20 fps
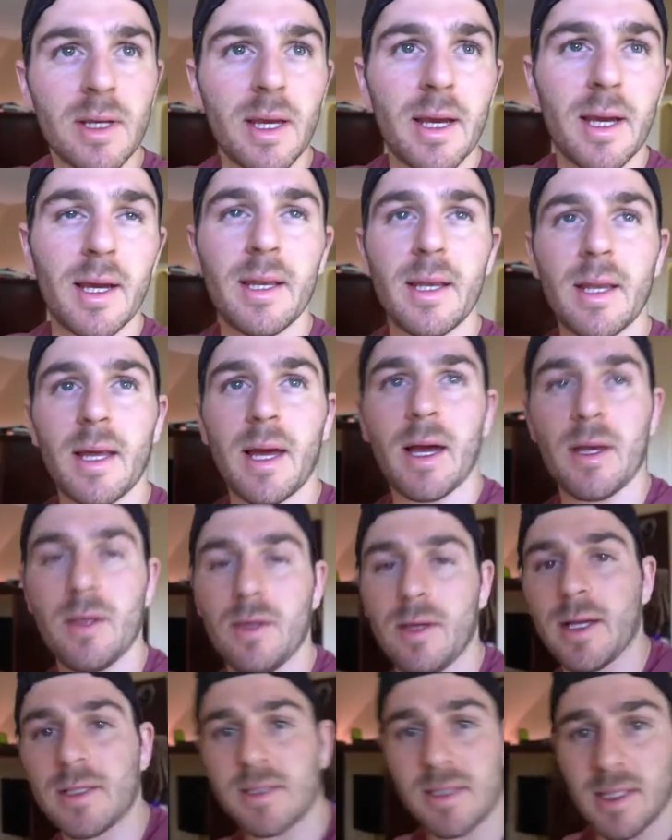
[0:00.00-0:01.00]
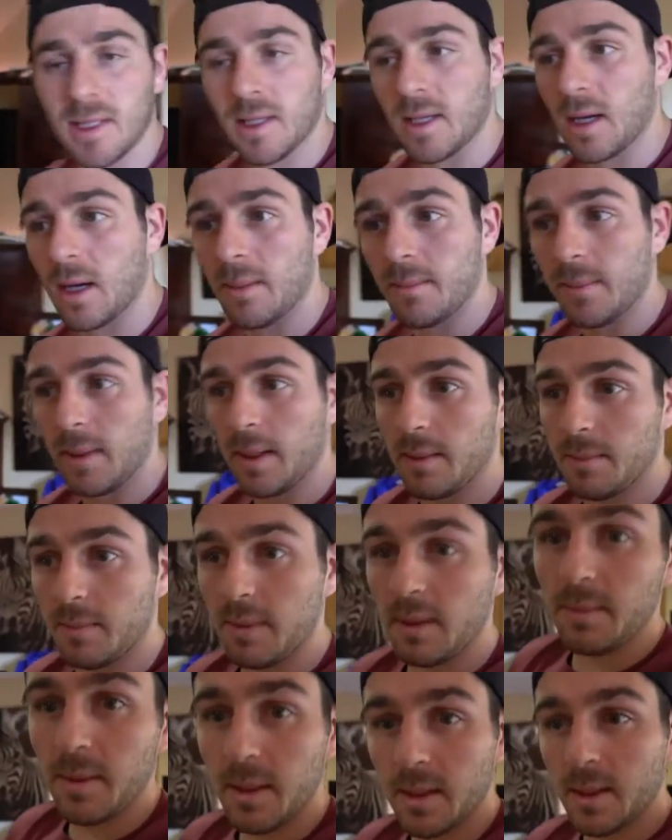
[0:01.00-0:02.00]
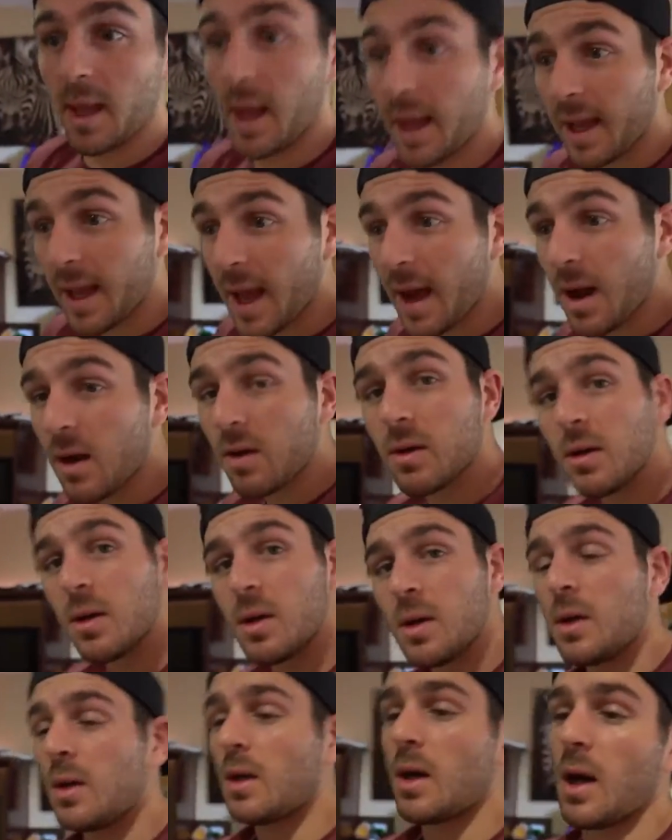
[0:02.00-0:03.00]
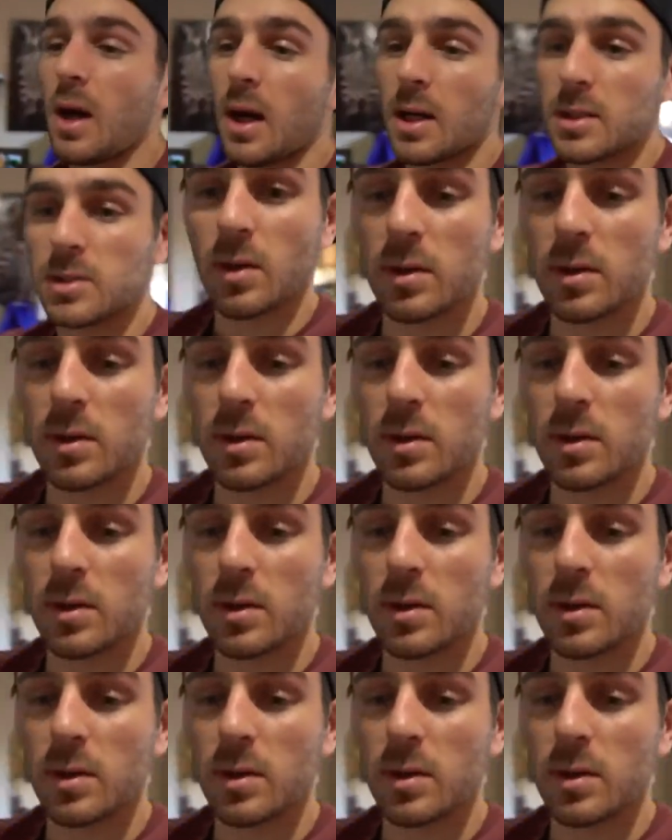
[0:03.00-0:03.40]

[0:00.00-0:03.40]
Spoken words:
and how you guys can come and meet me and hang out. So